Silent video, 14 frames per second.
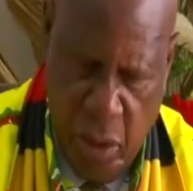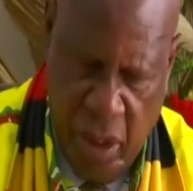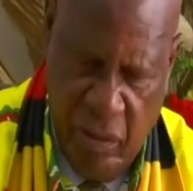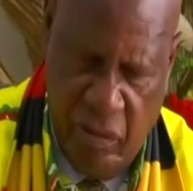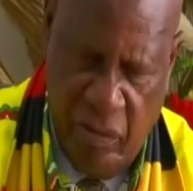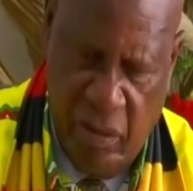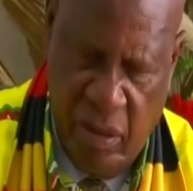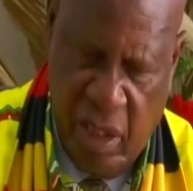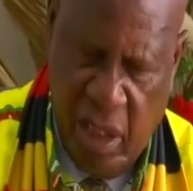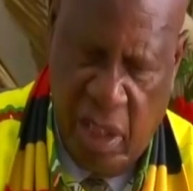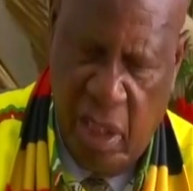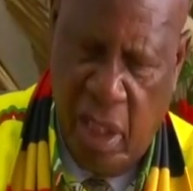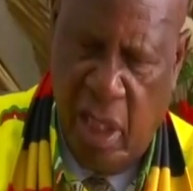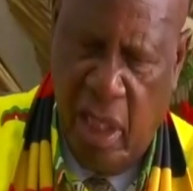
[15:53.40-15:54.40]
we have
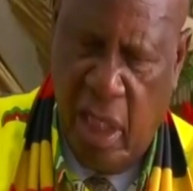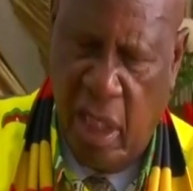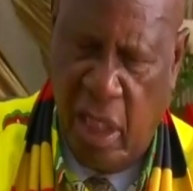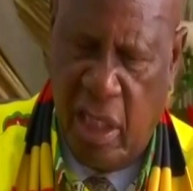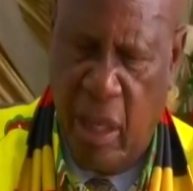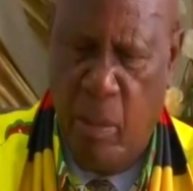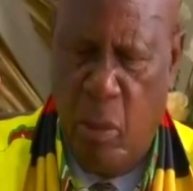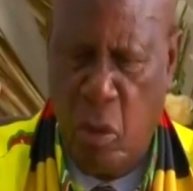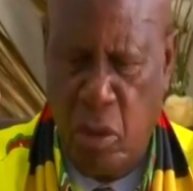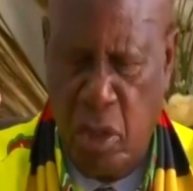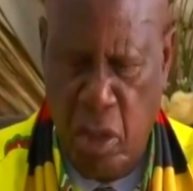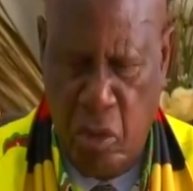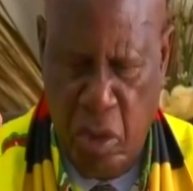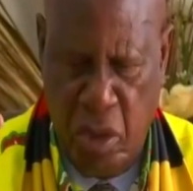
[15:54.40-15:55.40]
designated some
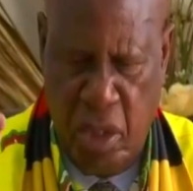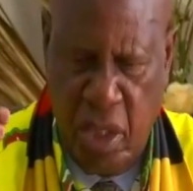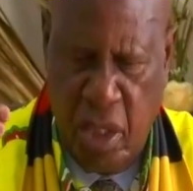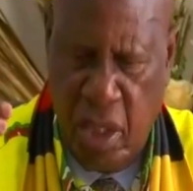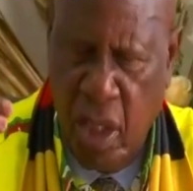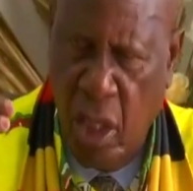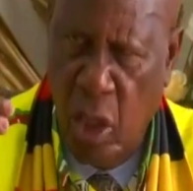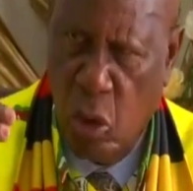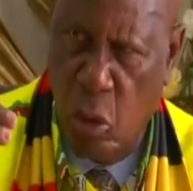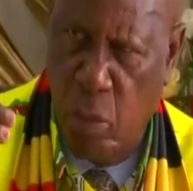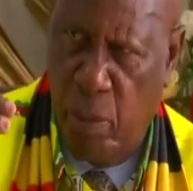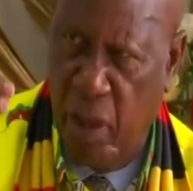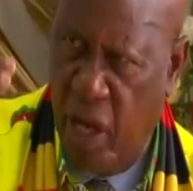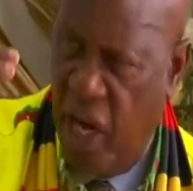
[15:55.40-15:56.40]
constituencies to
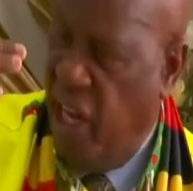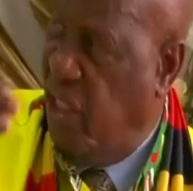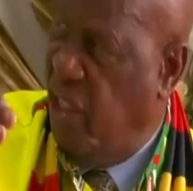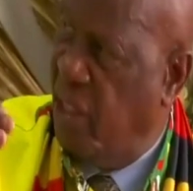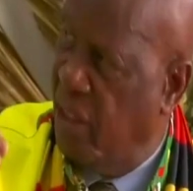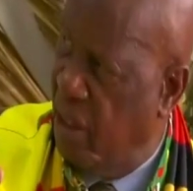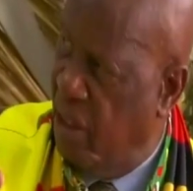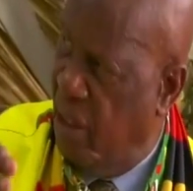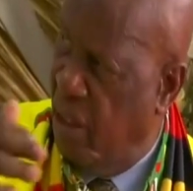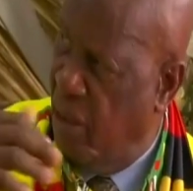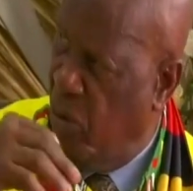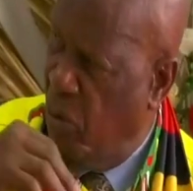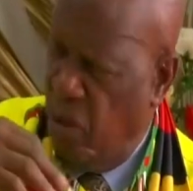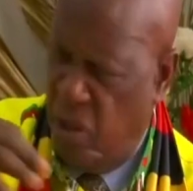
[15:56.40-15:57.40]
be red,
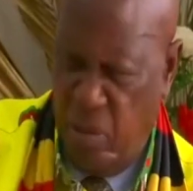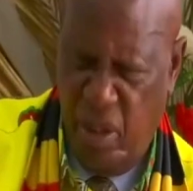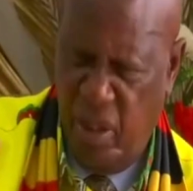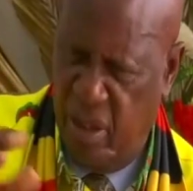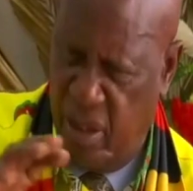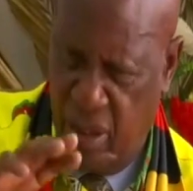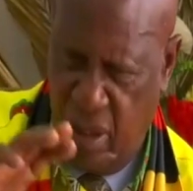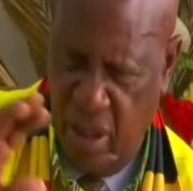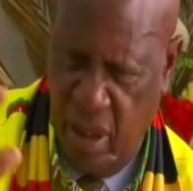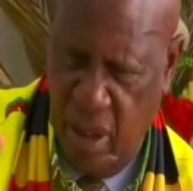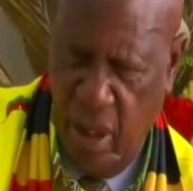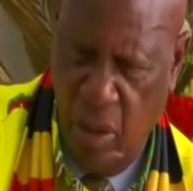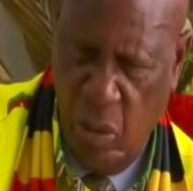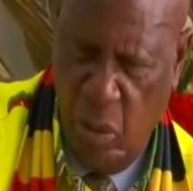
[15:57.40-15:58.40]
which means
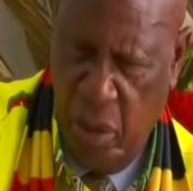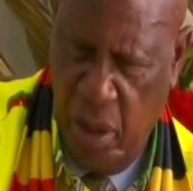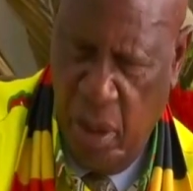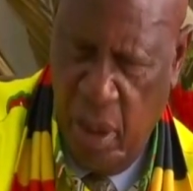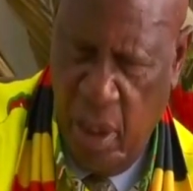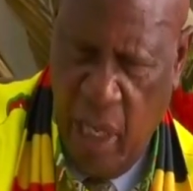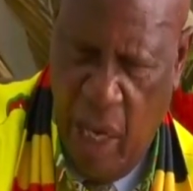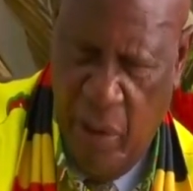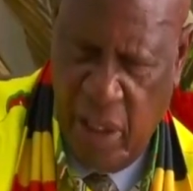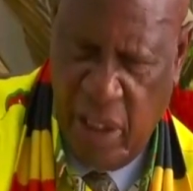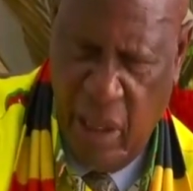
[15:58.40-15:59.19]
our